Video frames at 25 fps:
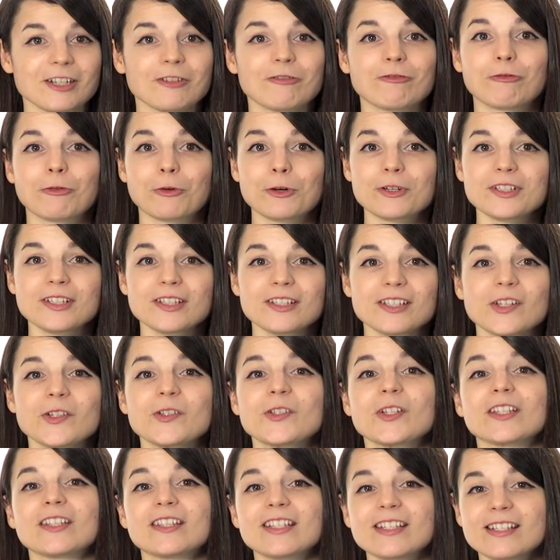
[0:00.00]
it forces you
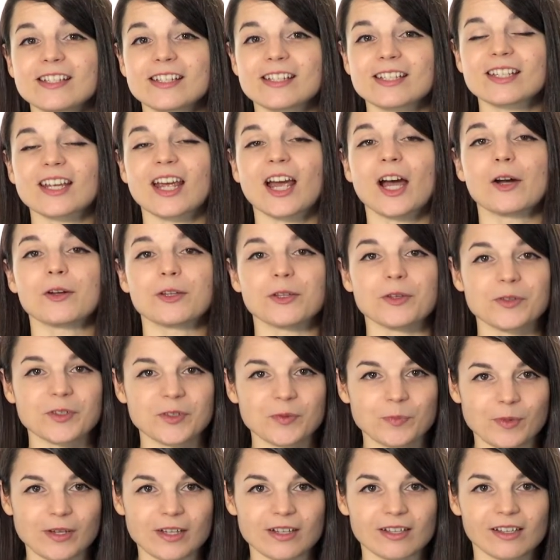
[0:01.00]
to listen to how you
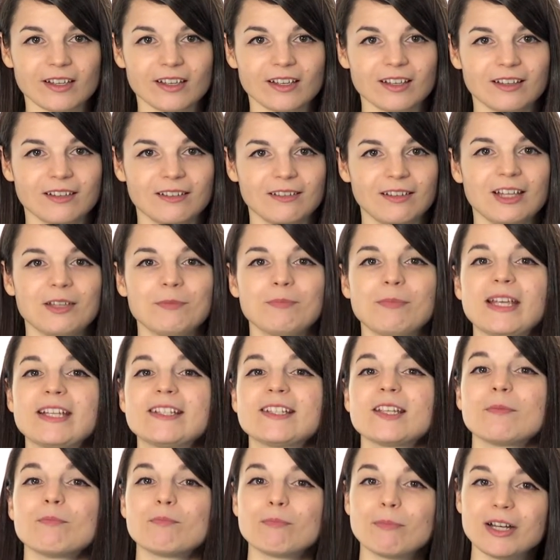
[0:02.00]
speak. It makes
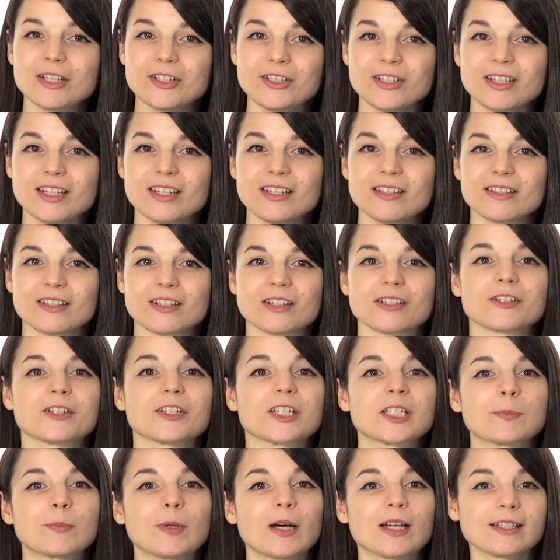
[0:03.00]
it much easier to
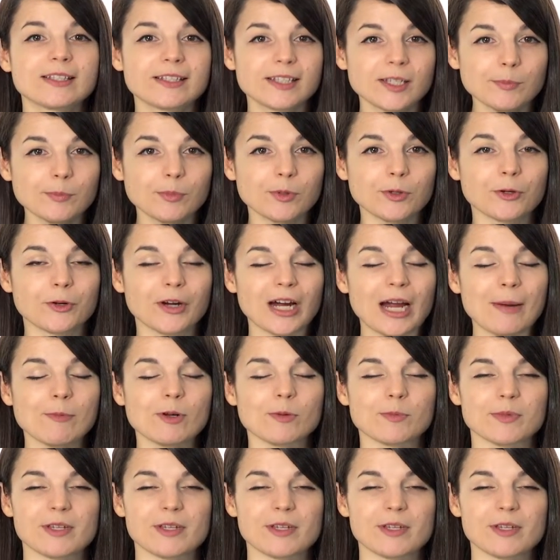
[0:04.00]
spot simple grammar